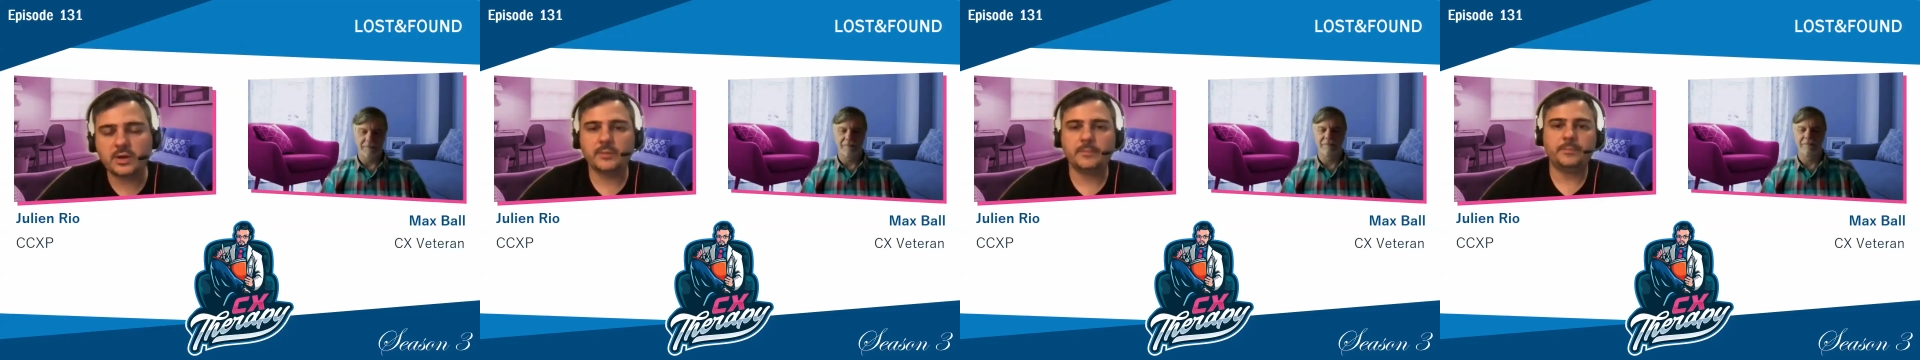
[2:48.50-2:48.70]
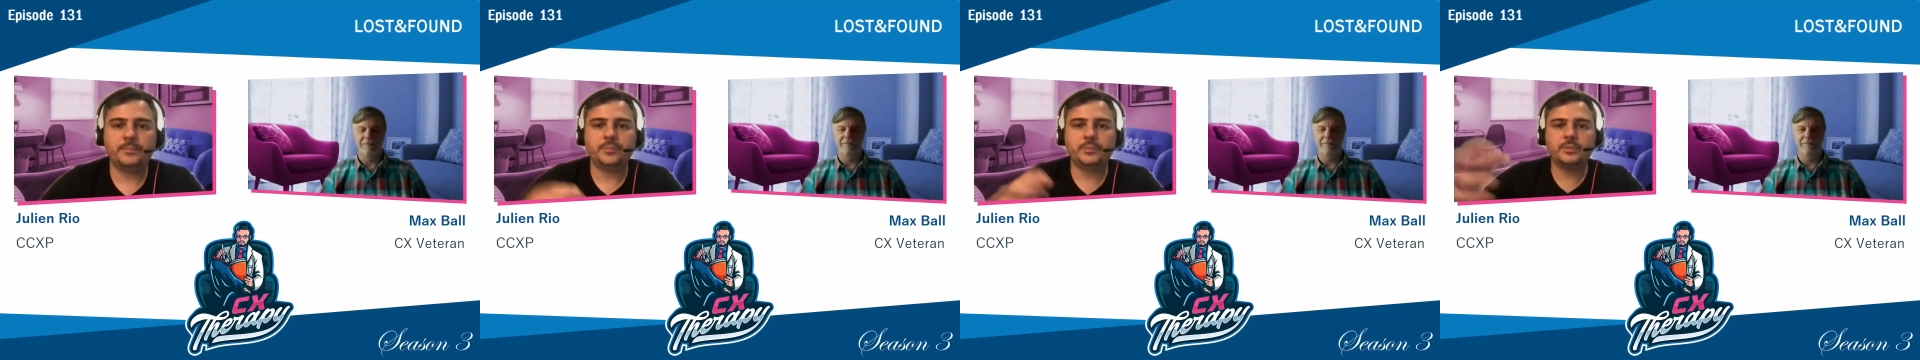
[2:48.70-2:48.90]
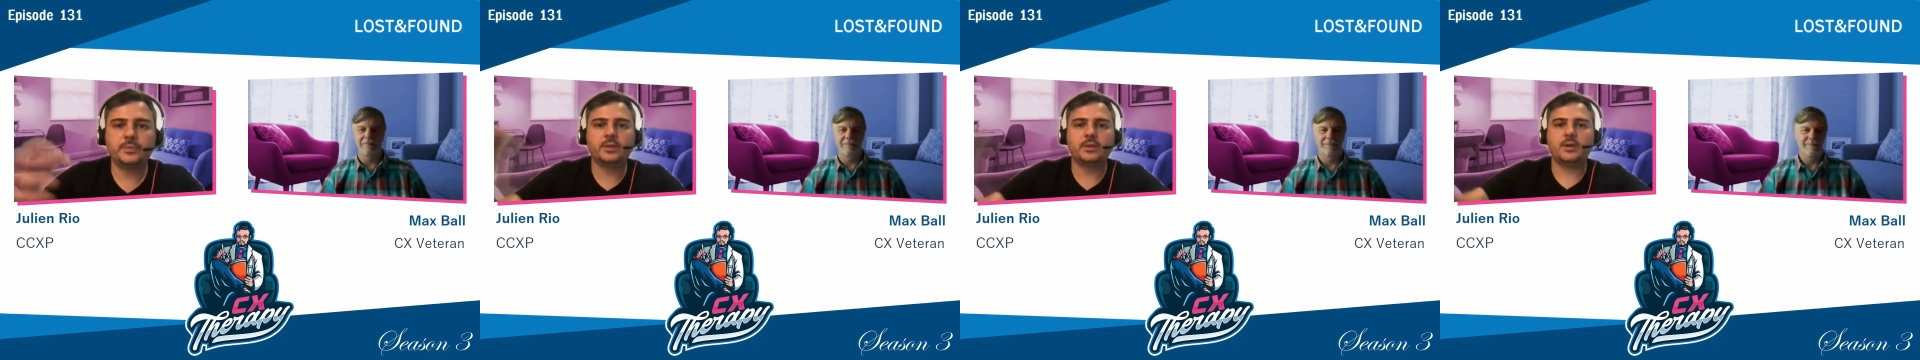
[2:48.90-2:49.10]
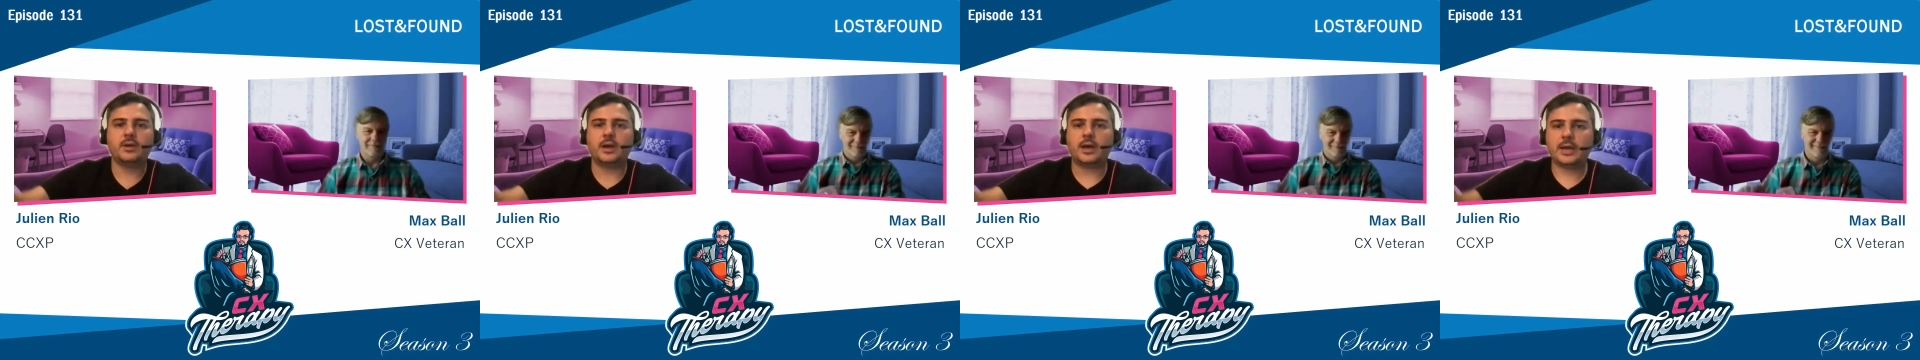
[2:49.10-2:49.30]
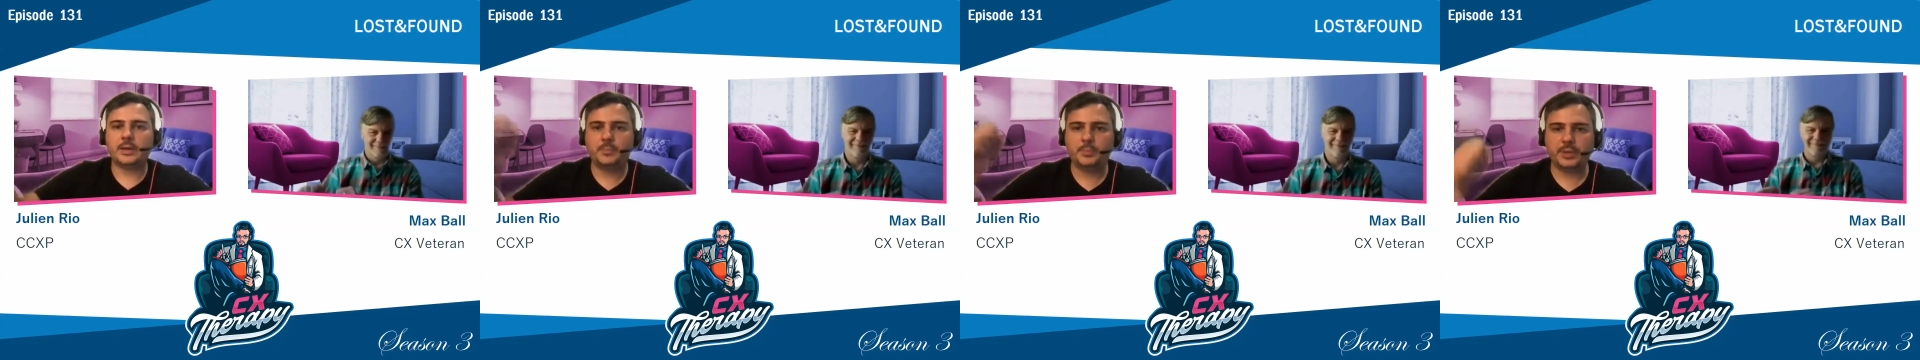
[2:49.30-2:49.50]
come.
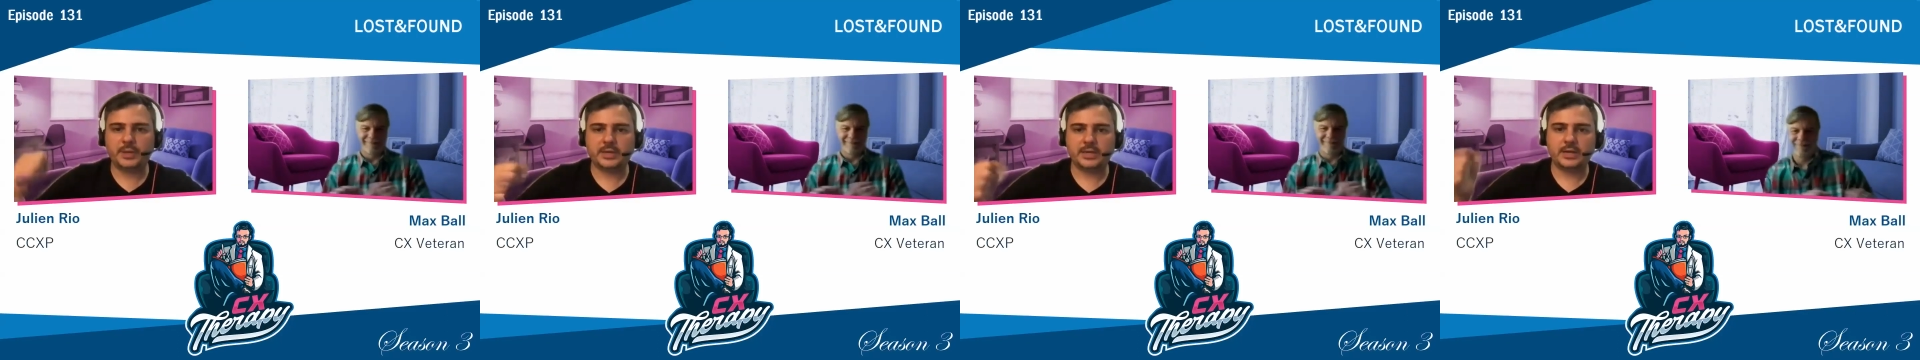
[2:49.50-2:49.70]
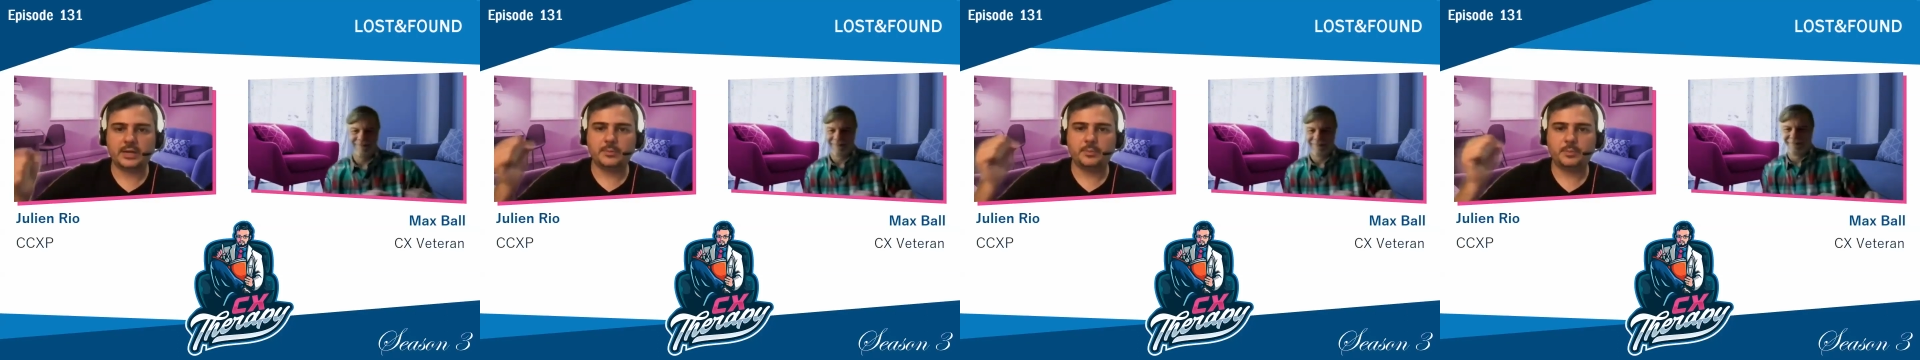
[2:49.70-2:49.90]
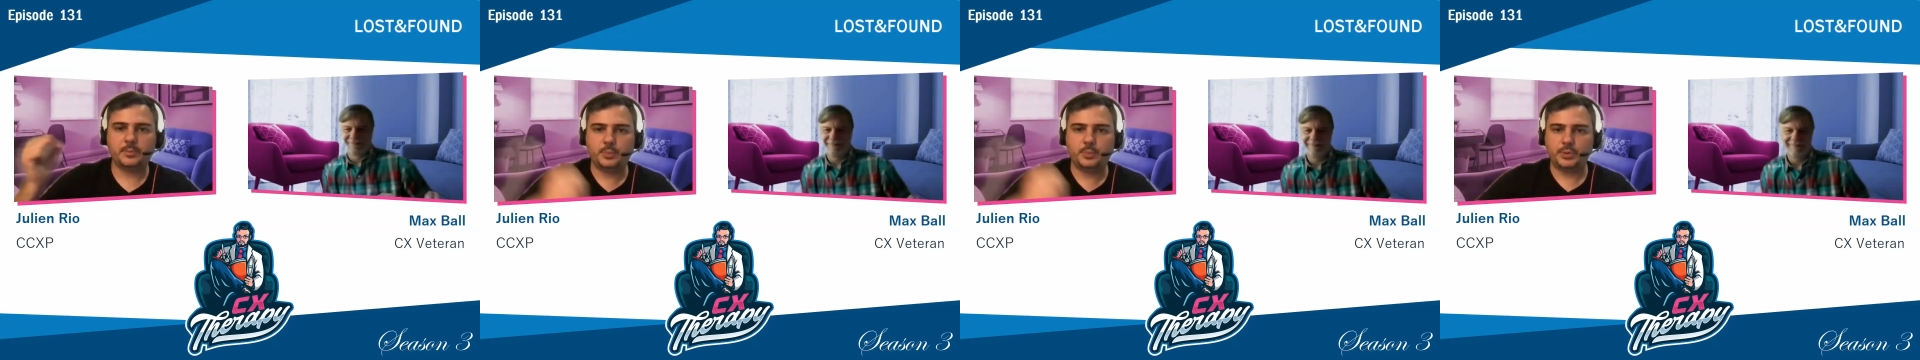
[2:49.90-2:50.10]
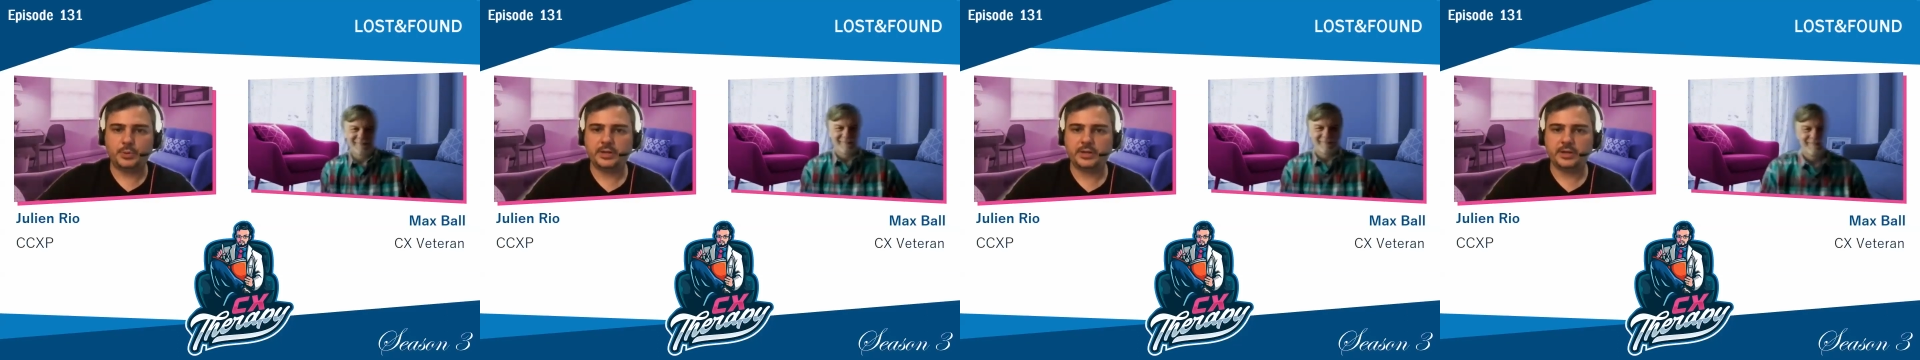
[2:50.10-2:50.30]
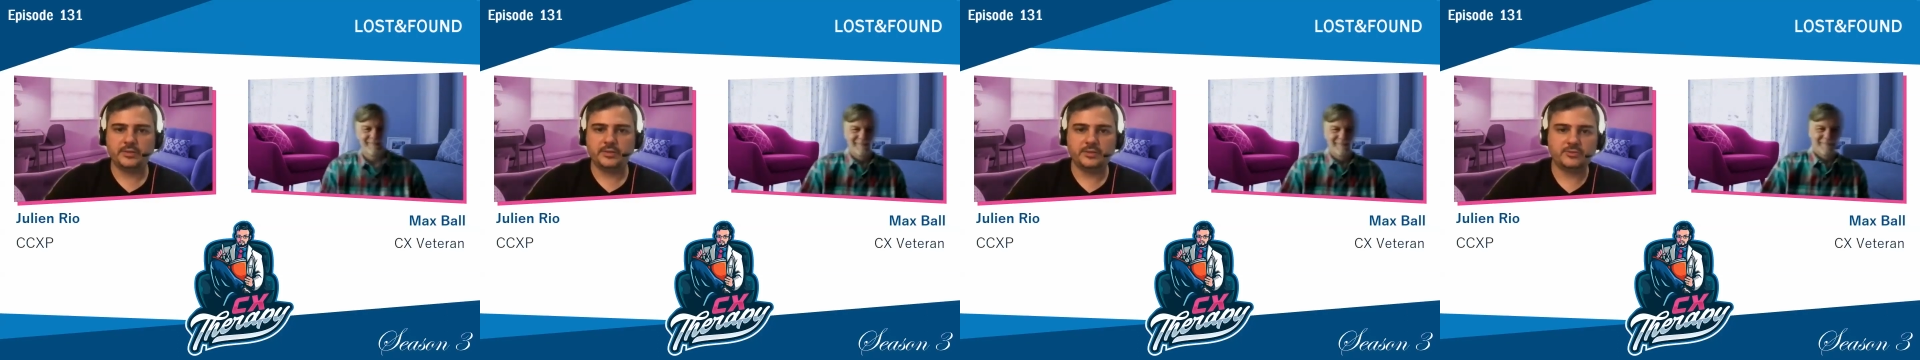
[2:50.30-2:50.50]
I pick it up, put
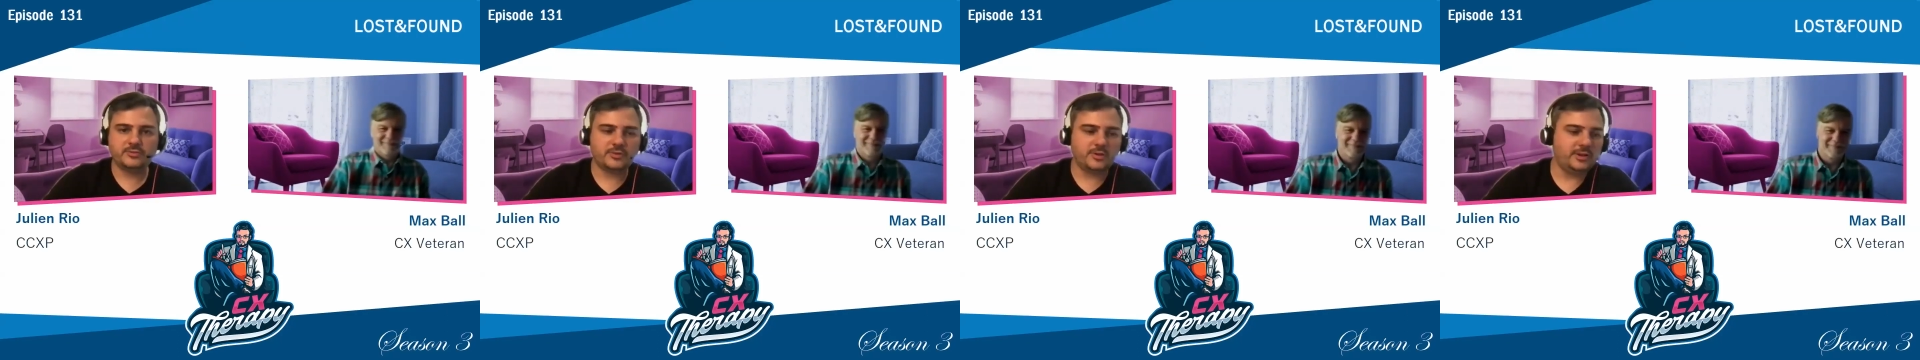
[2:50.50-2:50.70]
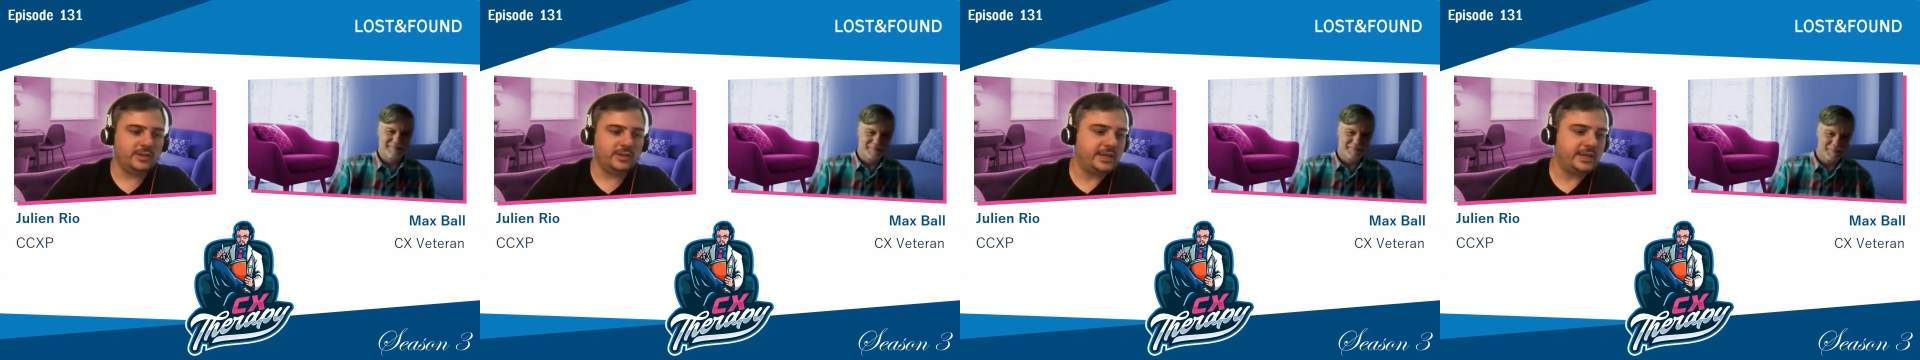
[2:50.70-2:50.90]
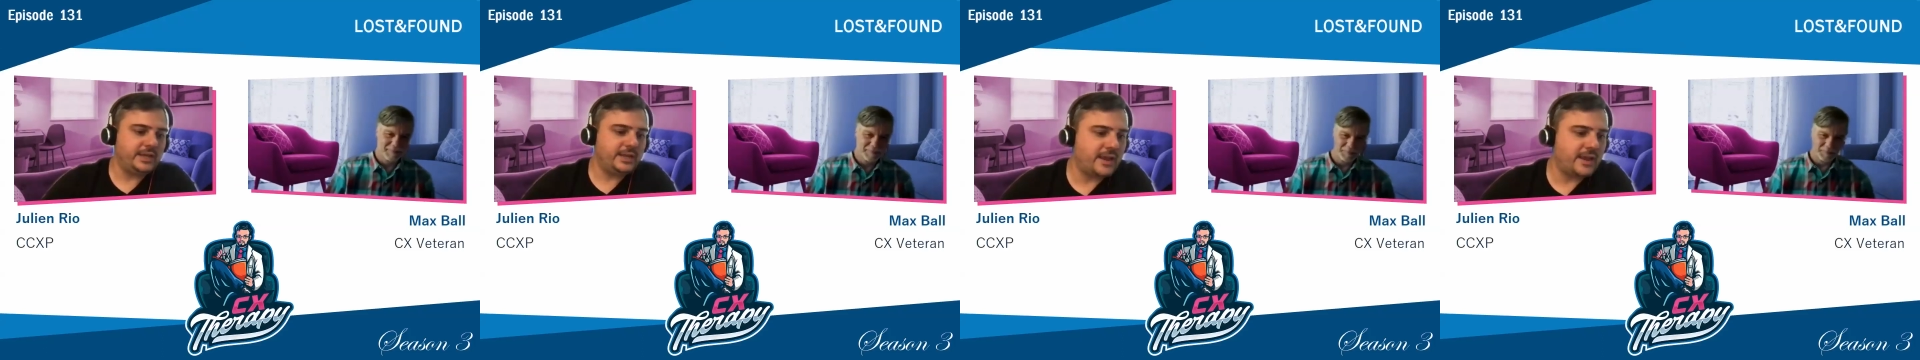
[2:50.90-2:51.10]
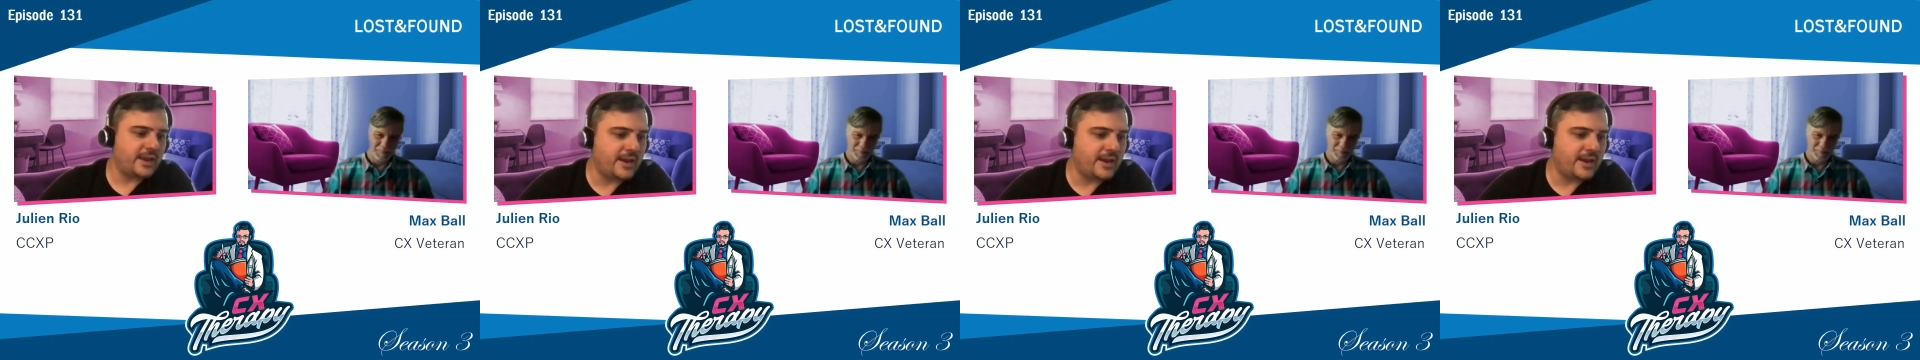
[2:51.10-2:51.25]
it on the trolley.